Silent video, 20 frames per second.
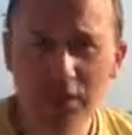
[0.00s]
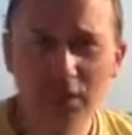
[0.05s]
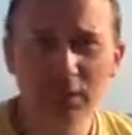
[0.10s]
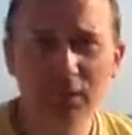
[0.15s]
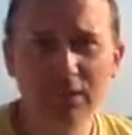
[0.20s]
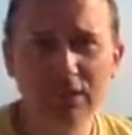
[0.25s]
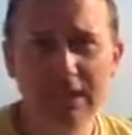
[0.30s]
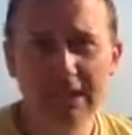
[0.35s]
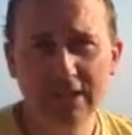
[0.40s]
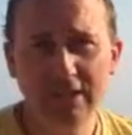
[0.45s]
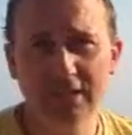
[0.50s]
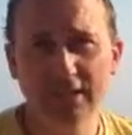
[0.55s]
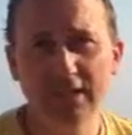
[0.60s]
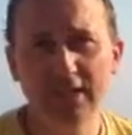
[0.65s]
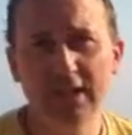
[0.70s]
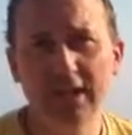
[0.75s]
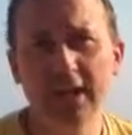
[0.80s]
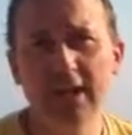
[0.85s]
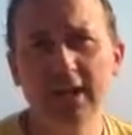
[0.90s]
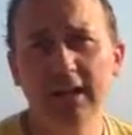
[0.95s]
who
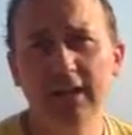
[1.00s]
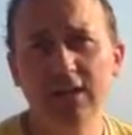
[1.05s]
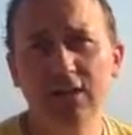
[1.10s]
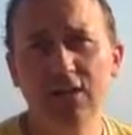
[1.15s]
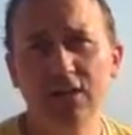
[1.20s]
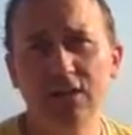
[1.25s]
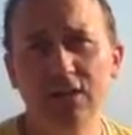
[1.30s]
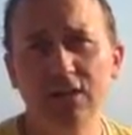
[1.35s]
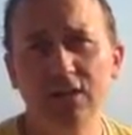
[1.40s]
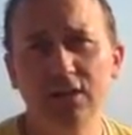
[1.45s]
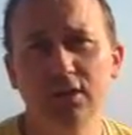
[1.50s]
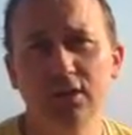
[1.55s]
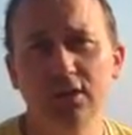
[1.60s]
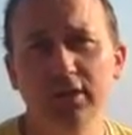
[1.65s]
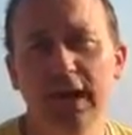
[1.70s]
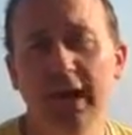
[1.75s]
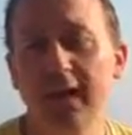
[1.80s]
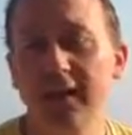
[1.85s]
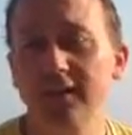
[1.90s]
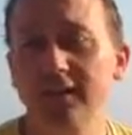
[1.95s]
teaches English
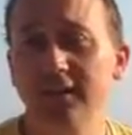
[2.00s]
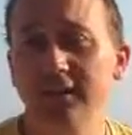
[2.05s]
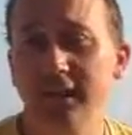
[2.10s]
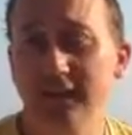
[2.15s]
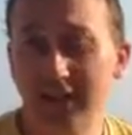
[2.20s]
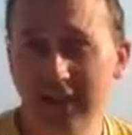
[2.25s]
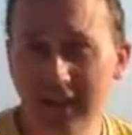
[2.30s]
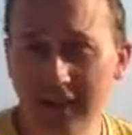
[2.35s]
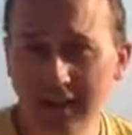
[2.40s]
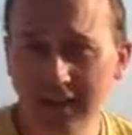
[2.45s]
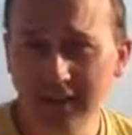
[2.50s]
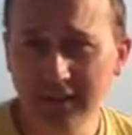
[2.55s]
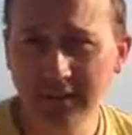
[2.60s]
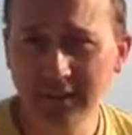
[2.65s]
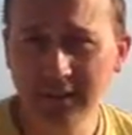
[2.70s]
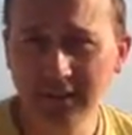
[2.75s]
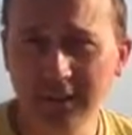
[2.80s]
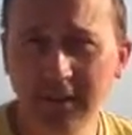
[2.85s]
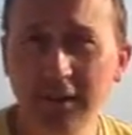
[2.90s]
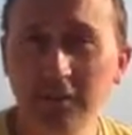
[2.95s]
and
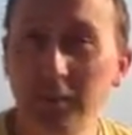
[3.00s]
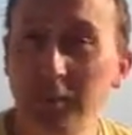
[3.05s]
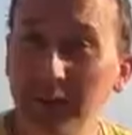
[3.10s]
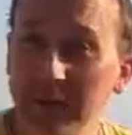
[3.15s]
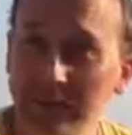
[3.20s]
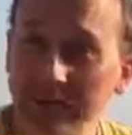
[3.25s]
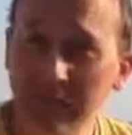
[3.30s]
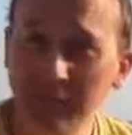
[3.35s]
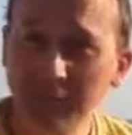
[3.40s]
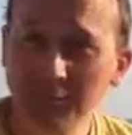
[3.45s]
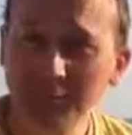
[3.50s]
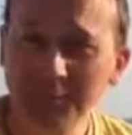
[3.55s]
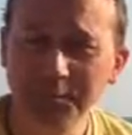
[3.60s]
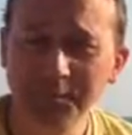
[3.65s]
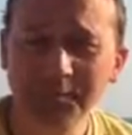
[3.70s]
Italian in Pisa.